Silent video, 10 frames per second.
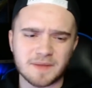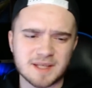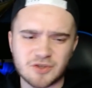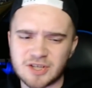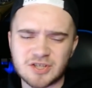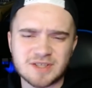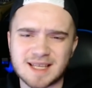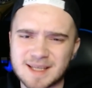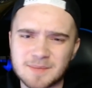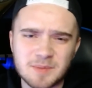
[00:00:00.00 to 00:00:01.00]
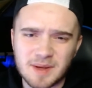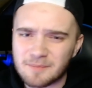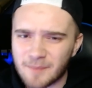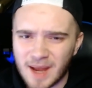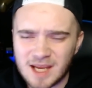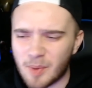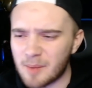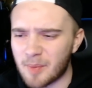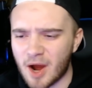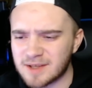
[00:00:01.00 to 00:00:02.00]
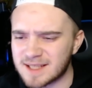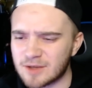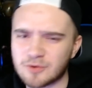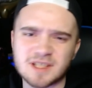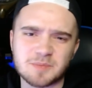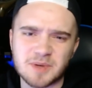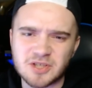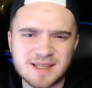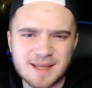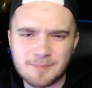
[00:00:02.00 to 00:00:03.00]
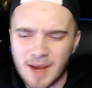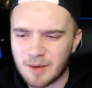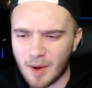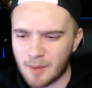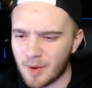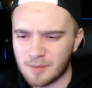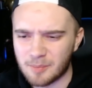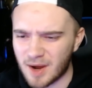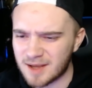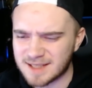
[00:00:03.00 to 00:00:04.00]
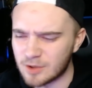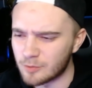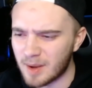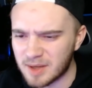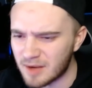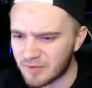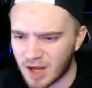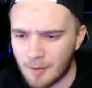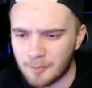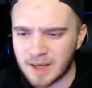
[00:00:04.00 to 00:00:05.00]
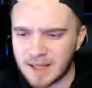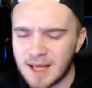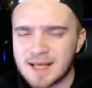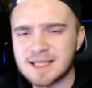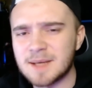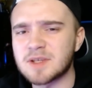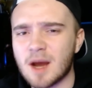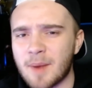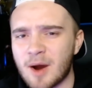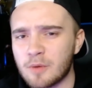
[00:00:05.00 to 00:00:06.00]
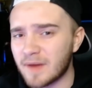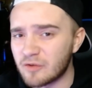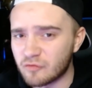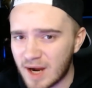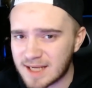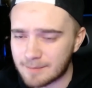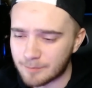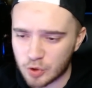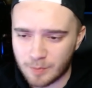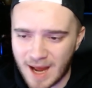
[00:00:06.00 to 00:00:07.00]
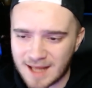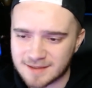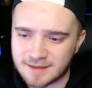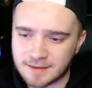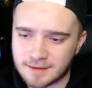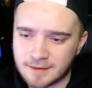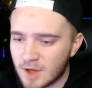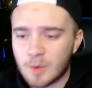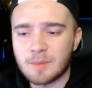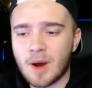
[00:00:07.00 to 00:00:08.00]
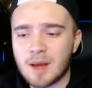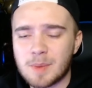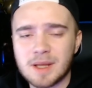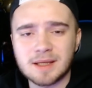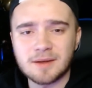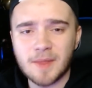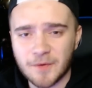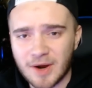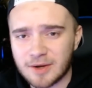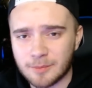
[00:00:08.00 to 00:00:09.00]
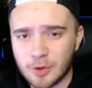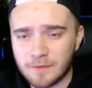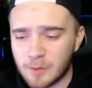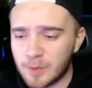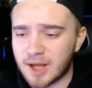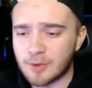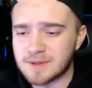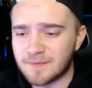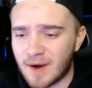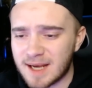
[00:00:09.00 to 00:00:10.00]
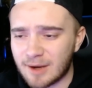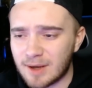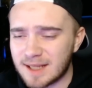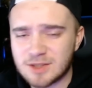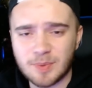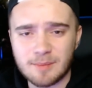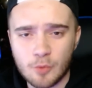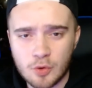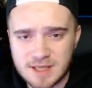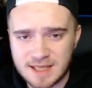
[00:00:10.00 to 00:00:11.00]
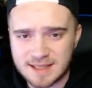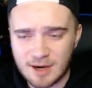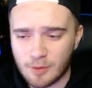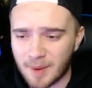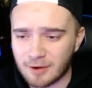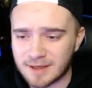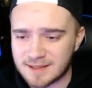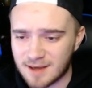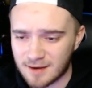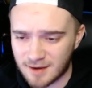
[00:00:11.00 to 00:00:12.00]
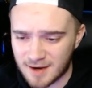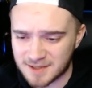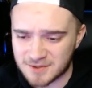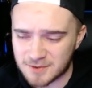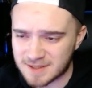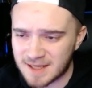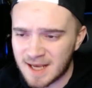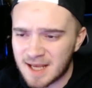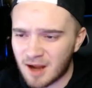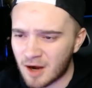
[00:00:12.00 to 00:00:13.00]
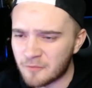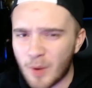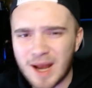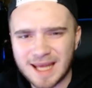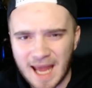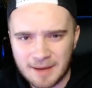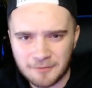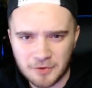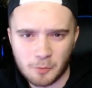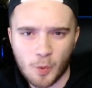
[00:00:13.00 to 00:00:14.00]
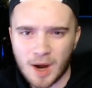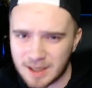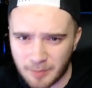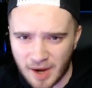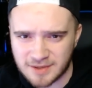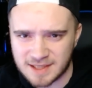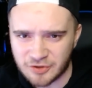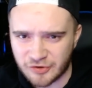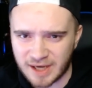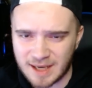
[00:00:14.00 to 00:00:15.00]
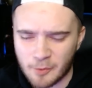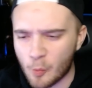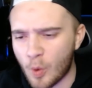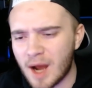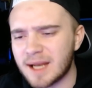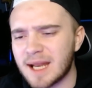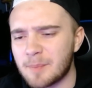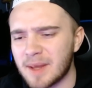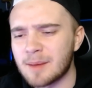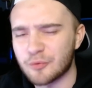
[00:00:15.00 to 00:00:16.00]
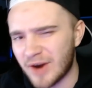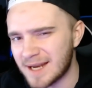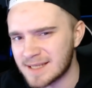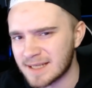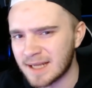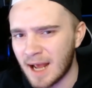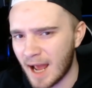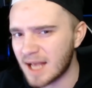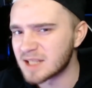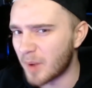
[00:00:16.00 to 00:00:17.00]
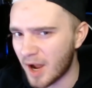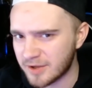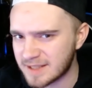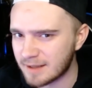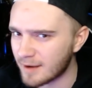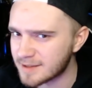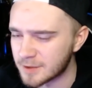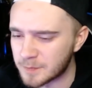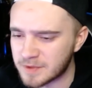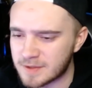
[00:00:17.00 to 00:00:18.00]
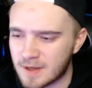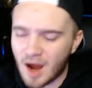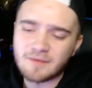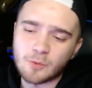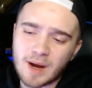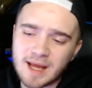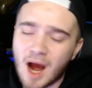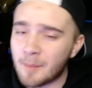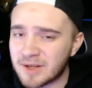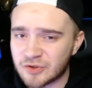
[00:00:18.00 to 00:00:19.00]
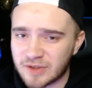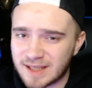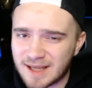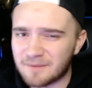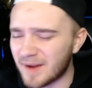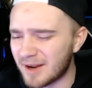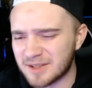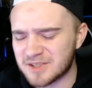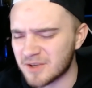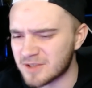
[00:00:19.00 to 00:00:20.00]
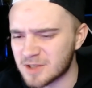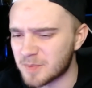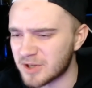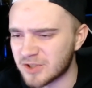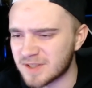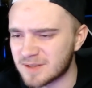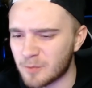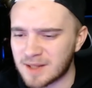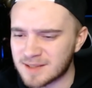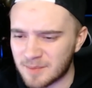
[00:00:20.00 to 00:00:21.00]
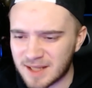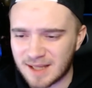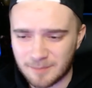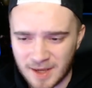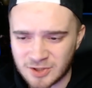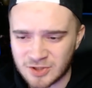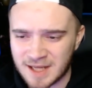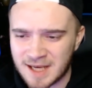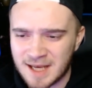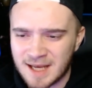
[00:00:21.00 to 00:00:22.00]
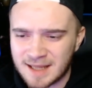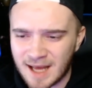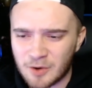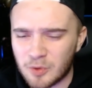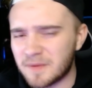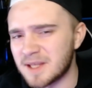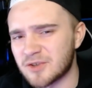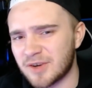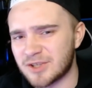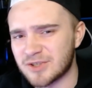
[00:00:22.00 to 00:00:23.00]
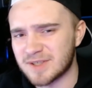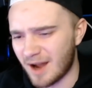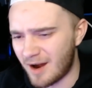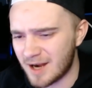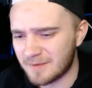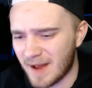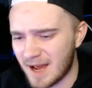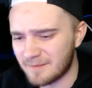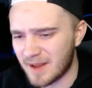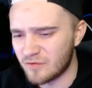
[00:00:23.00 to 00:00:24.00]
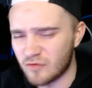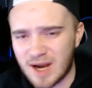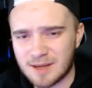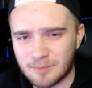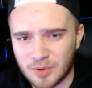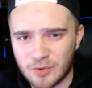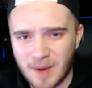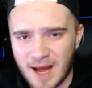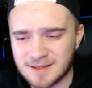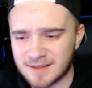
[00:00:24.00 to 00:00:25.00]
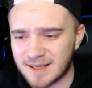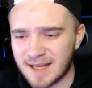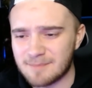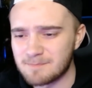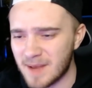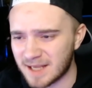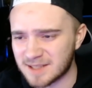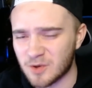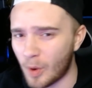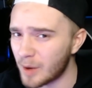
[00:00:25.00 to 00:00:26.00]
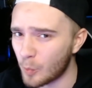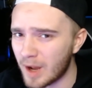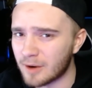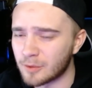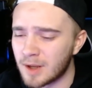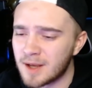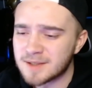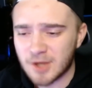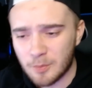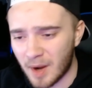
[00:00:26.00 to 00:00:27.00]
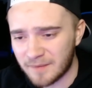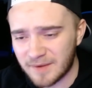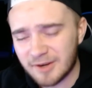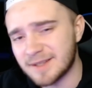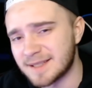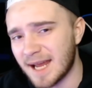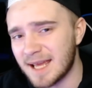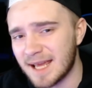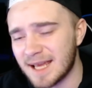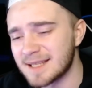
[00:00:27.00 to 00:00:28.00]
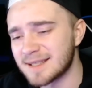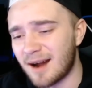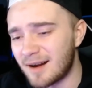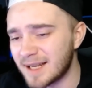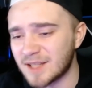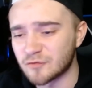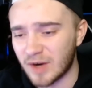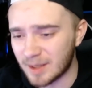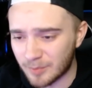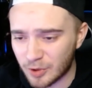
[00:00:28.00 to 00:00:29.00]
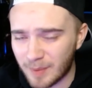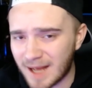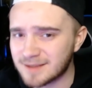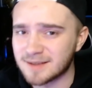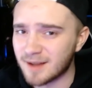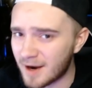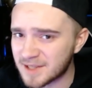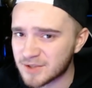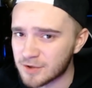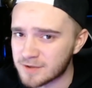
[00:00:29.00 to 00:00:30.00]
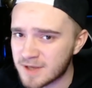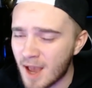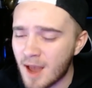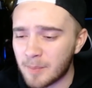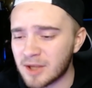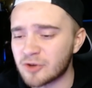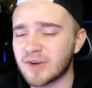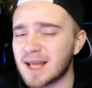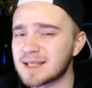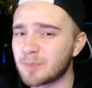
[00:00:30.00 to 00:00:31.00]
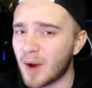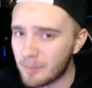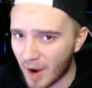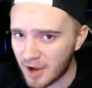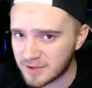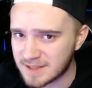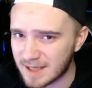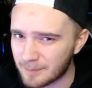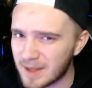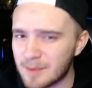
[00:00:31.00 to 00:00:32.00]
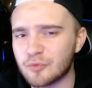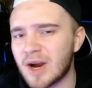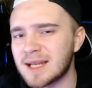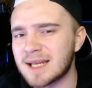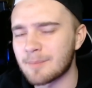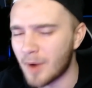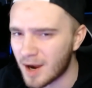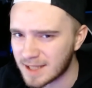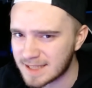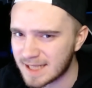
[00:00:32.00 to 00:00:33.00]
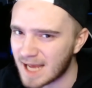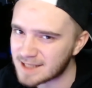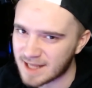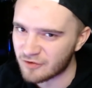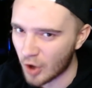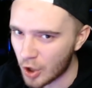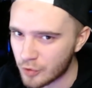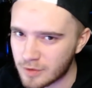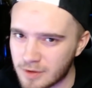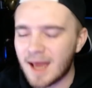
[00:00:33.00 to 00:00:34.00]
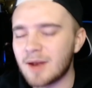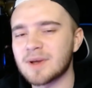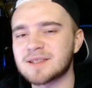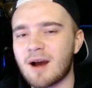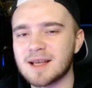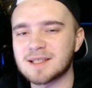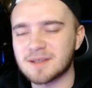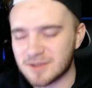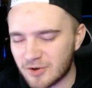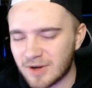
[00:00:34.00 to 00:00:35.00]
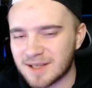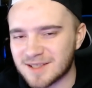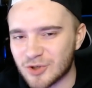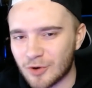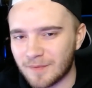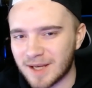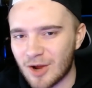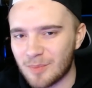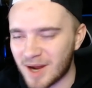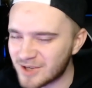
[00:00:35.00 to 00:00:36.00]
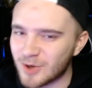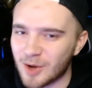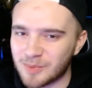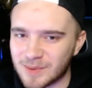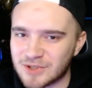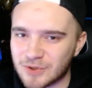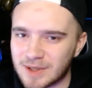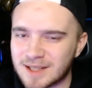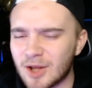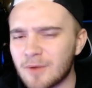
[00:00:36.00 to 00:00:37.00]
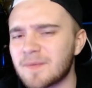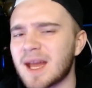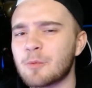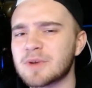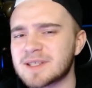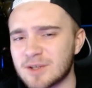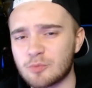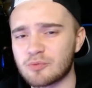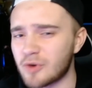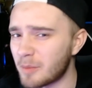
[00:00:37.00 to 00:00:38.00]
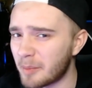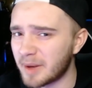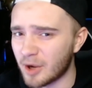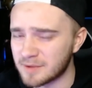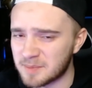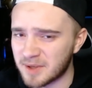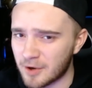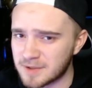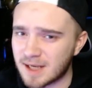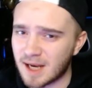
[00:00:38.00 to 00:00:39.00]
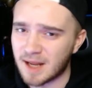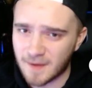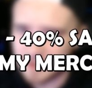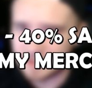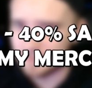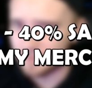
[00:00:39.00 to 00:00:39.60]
of these creatures that seem to be made by BioSyn or suspiciously made by BioSyn or maybe another company seem to come out a red and blue pattern. So in my opinion, throughout the movie we're going to find out a little bit more detail about these dinosaurs and kind of where they came from, why did BioSyn create them, and why are they being branded as BioSyn items. Either way, I'm intrigued. I found it so suspicious when somebody did mention it, that all of these creatures kind of have a red and blue pattern and they mix quite well. So my theory today is, are these red and blue pattern dinosaurs being created by BioSyn and being branded and marketed as their own? Anyways guys, sorry it's a short video, but I do hope you enjoyed. Don't forget, we're still probably going to be hosting a 30 to